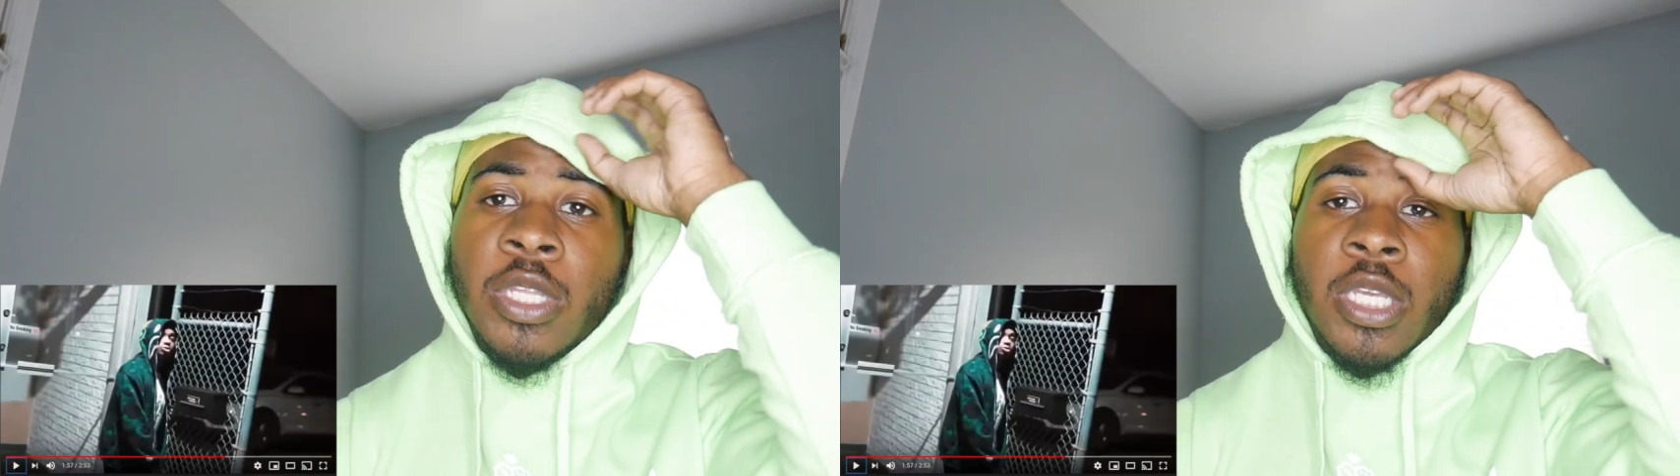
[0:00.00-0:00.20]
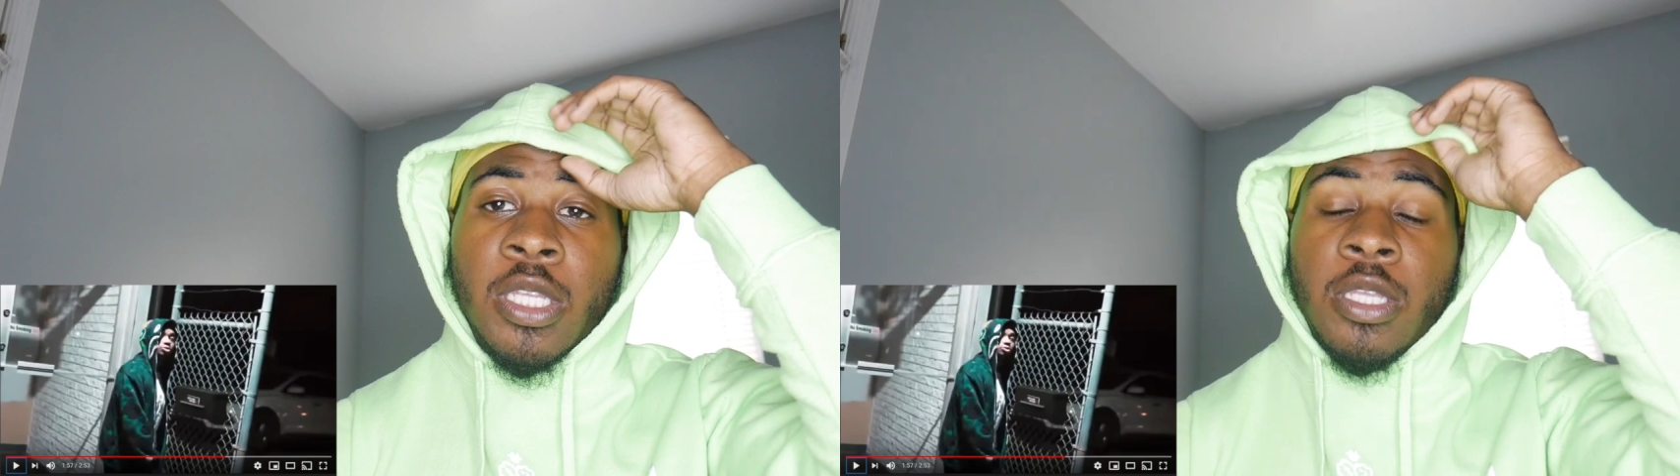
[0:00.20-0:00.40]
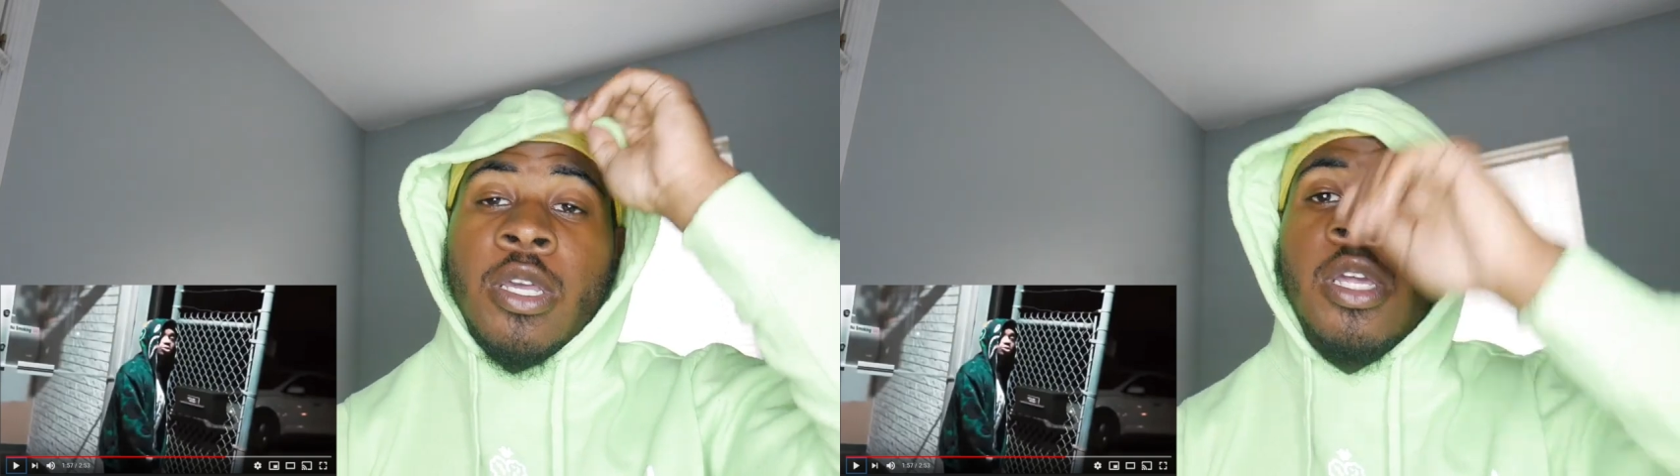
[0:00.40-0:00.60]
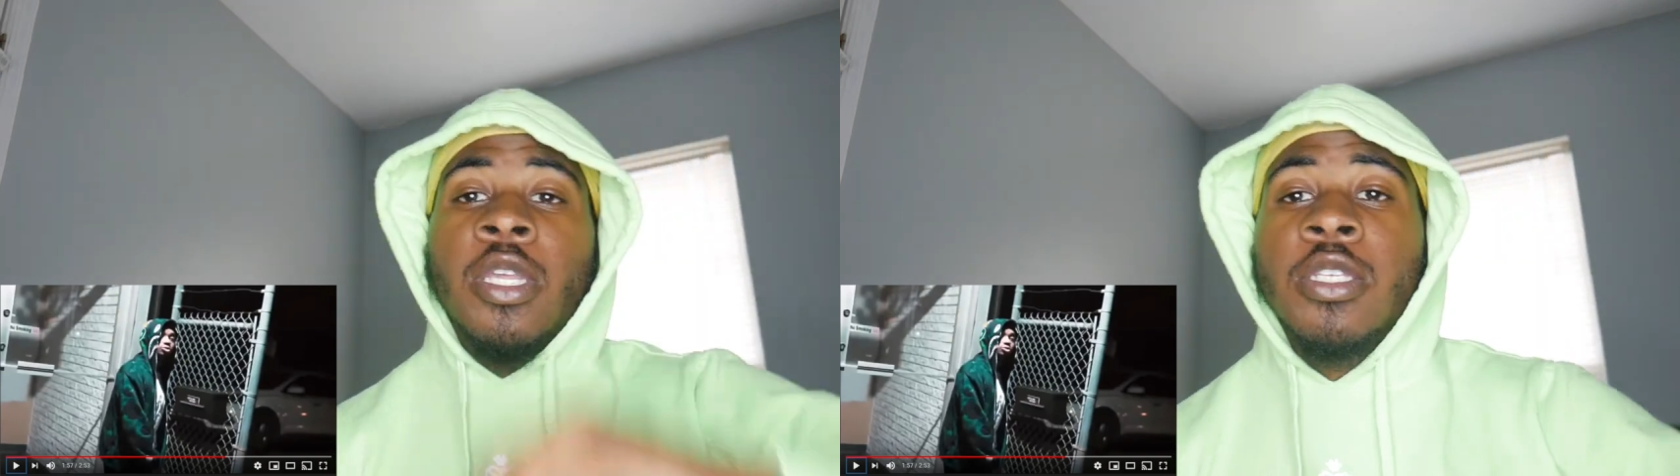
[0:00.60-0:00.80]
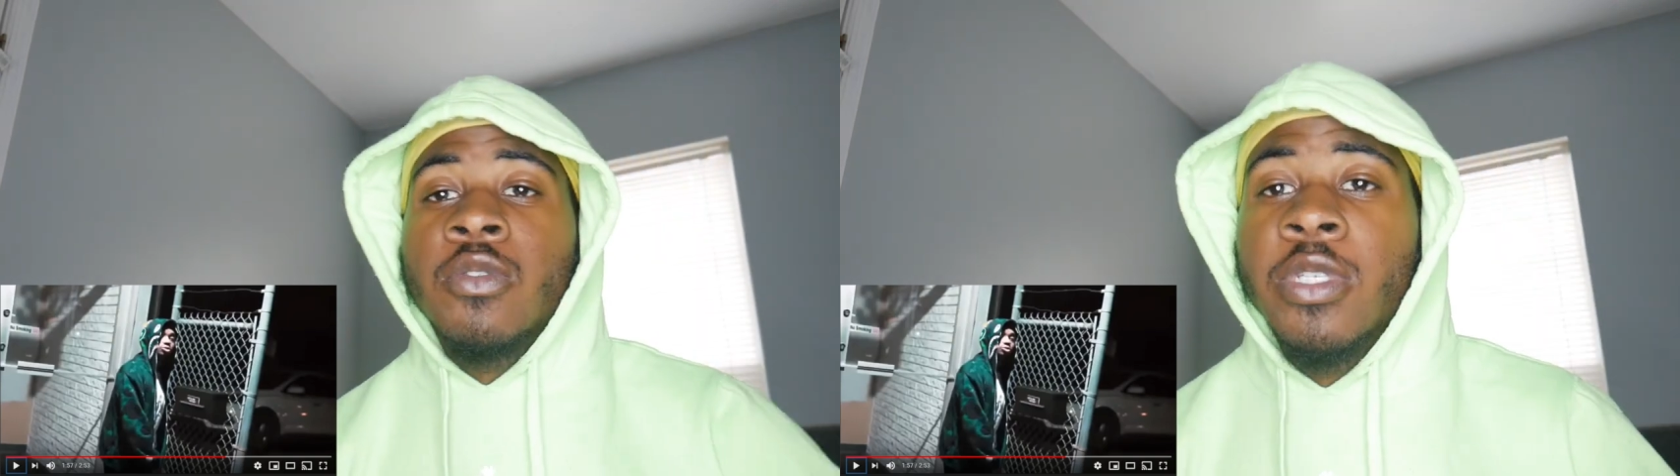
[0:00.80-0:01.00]
Like, y'all
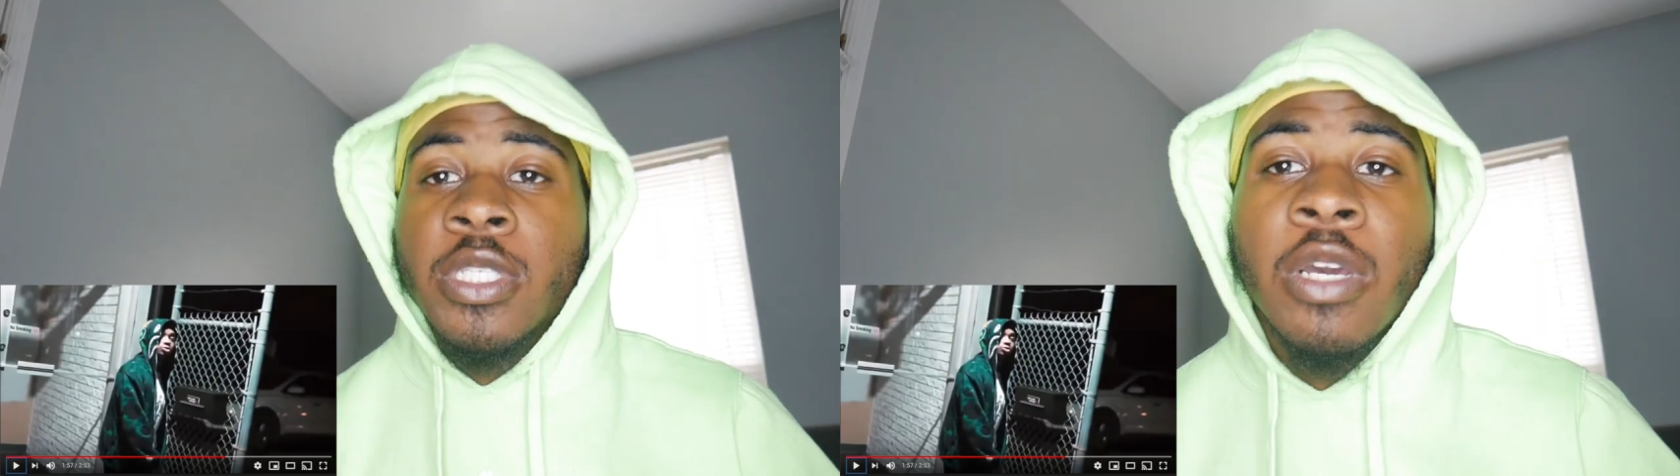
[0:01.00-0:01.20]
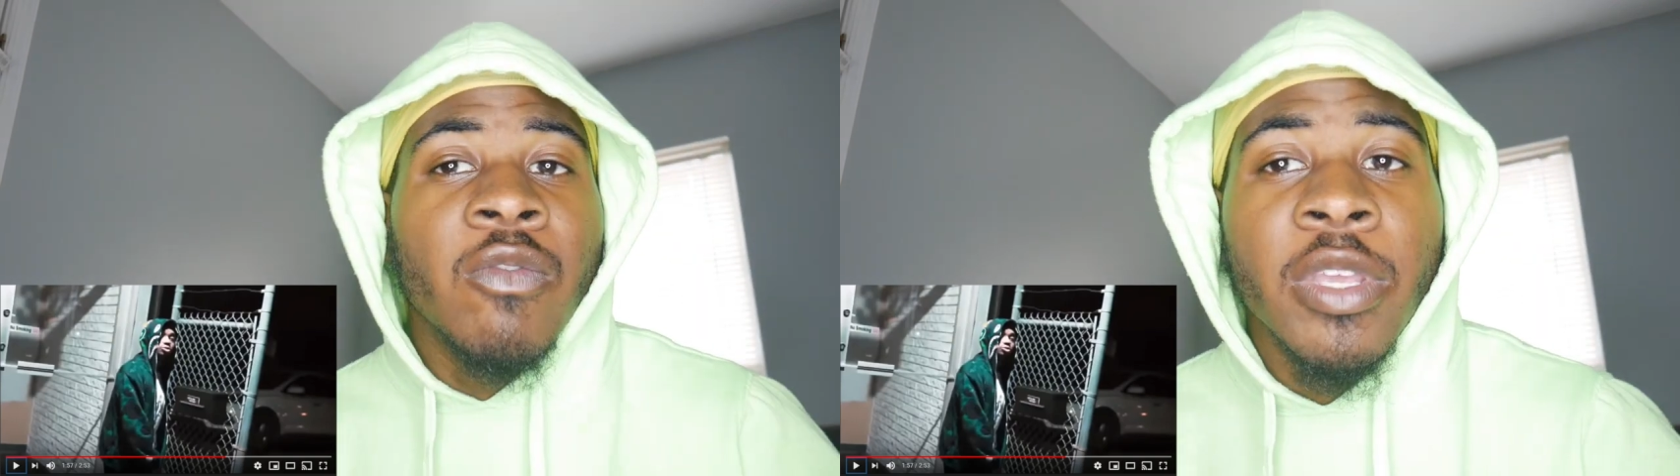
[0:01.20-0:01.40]
niggas only tough